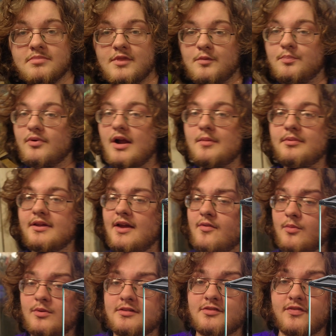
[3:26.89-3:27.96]
They're probably
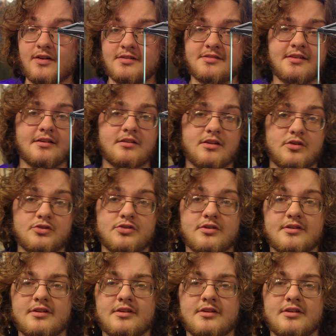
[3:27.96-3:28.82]
everyone's first enclosure.